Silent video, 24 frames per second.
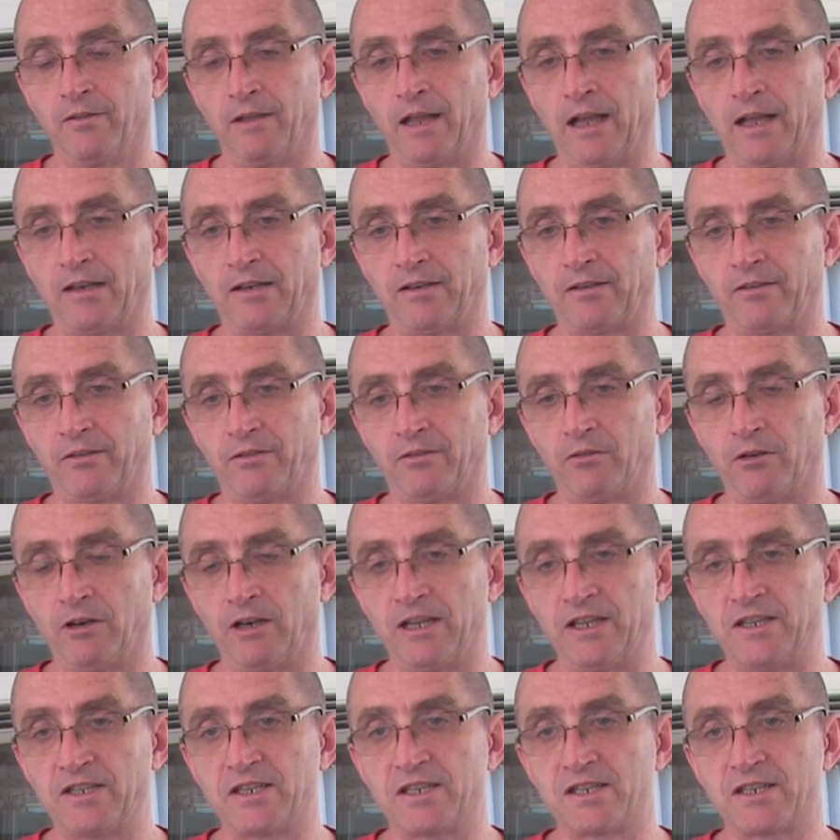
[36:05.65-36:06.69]
That
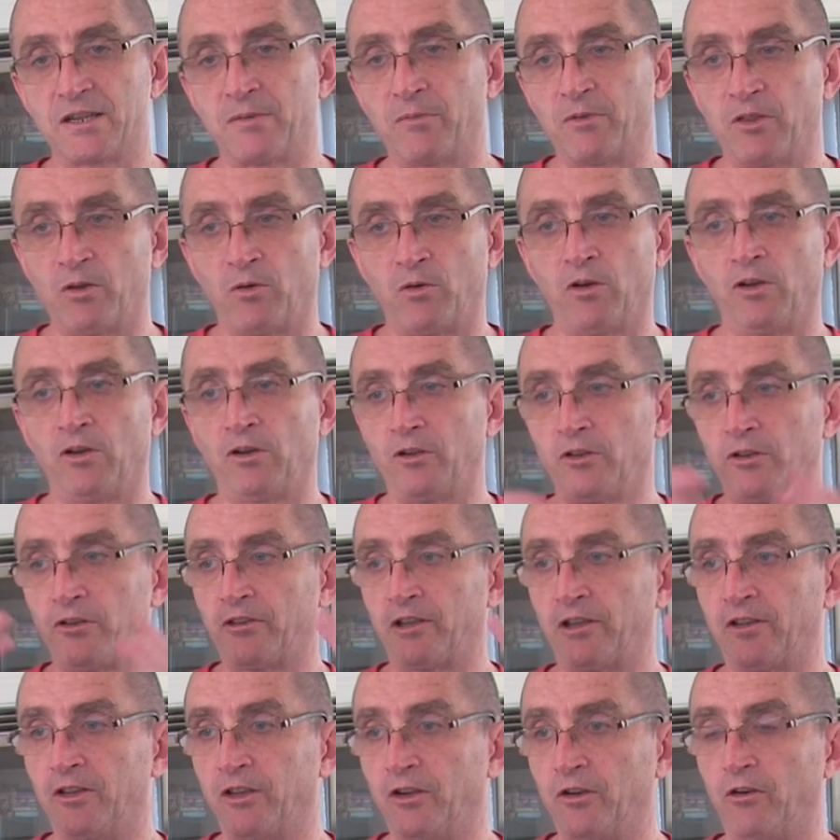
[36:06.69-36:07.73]
releases some of the oils
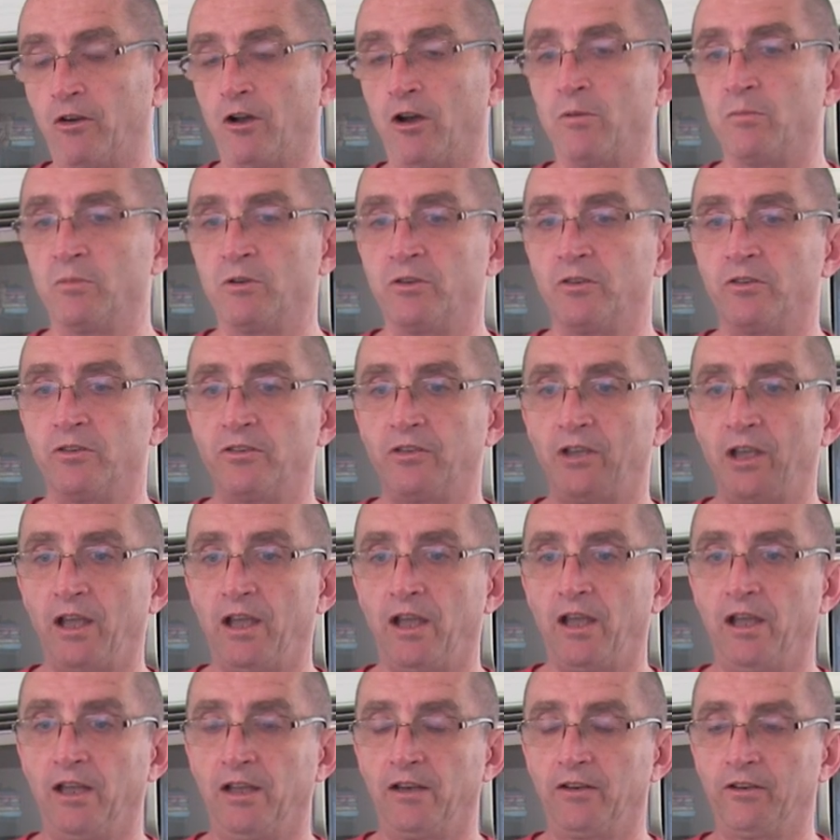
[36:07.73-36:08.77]
and the aromas,
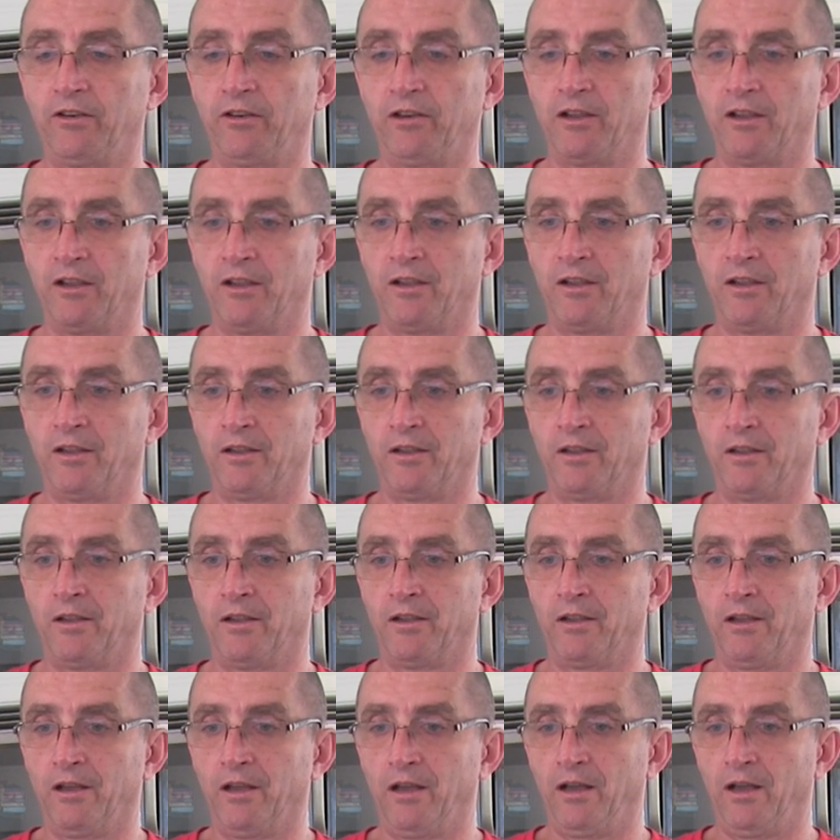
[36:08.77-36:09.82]
and
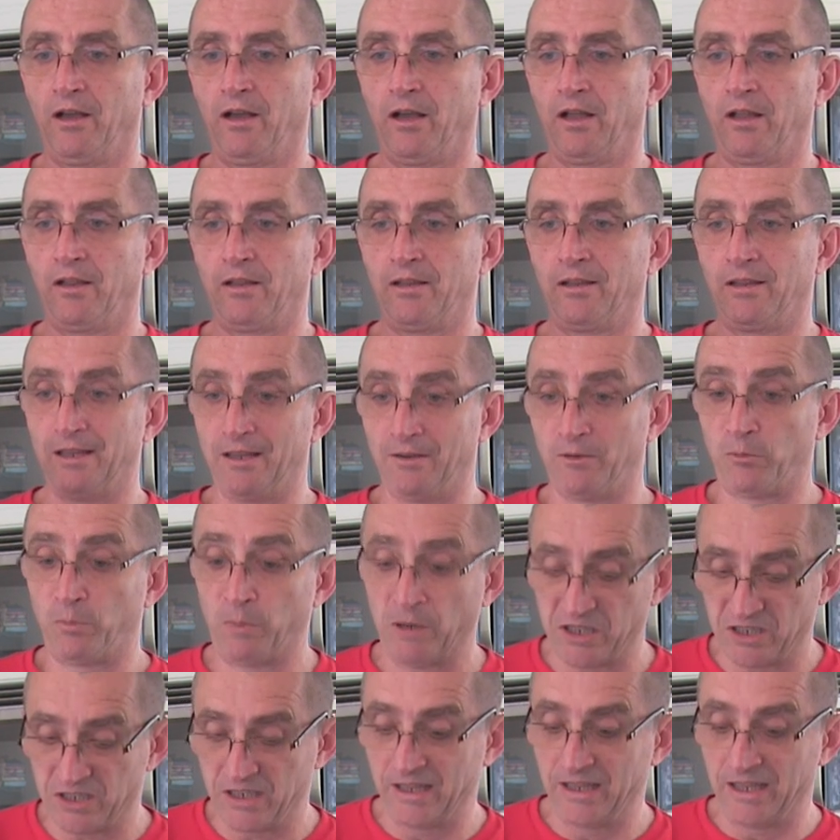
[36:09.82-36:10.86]

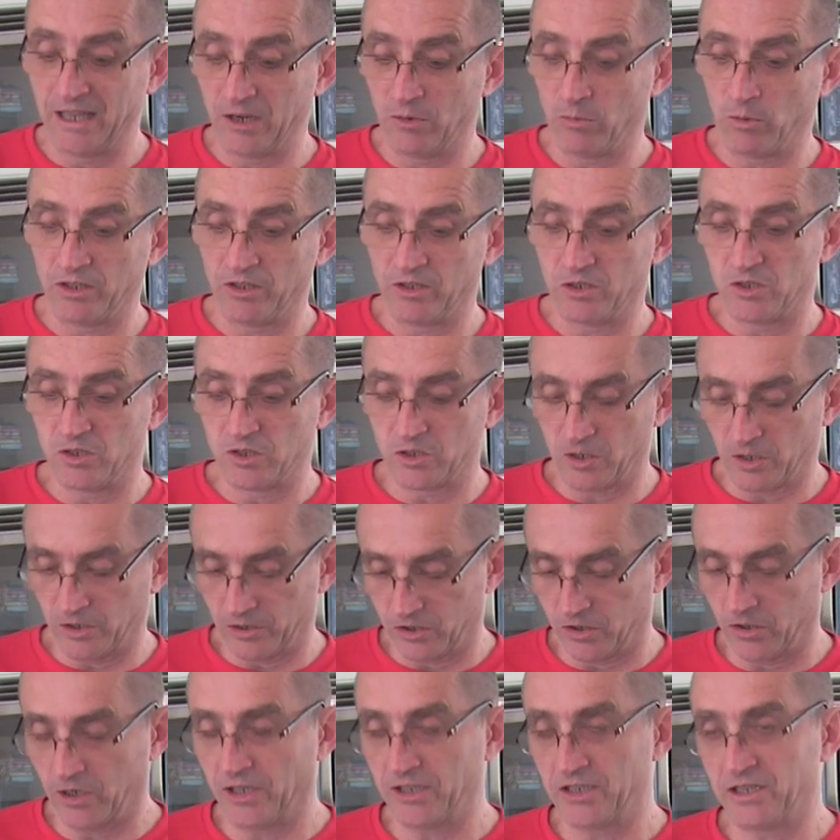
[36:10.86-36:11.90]
especially then once you
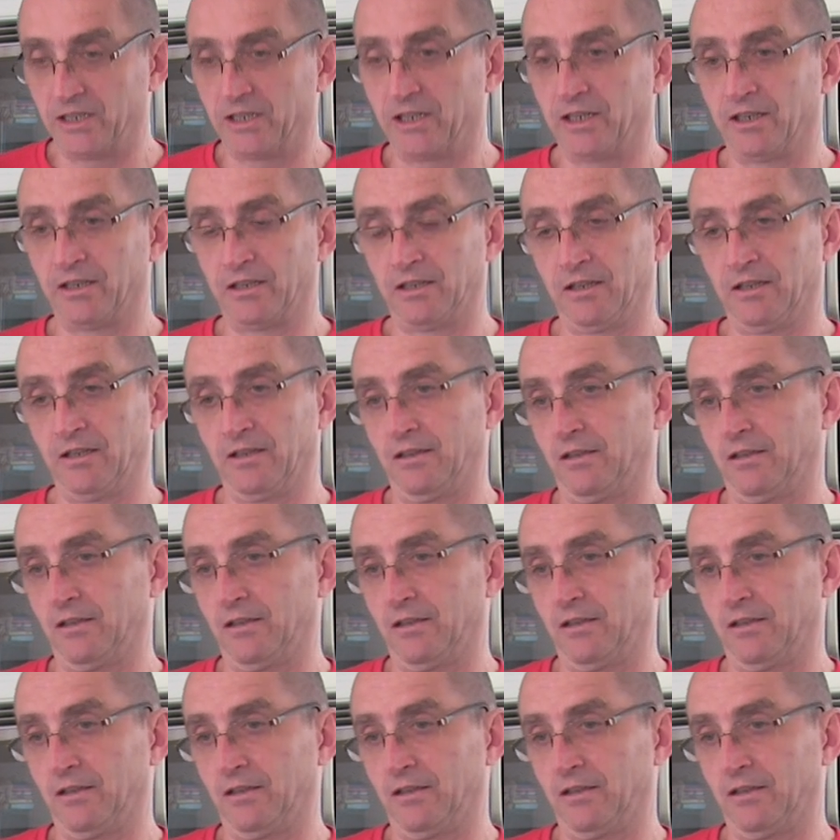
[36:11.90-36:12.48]
start crushing it,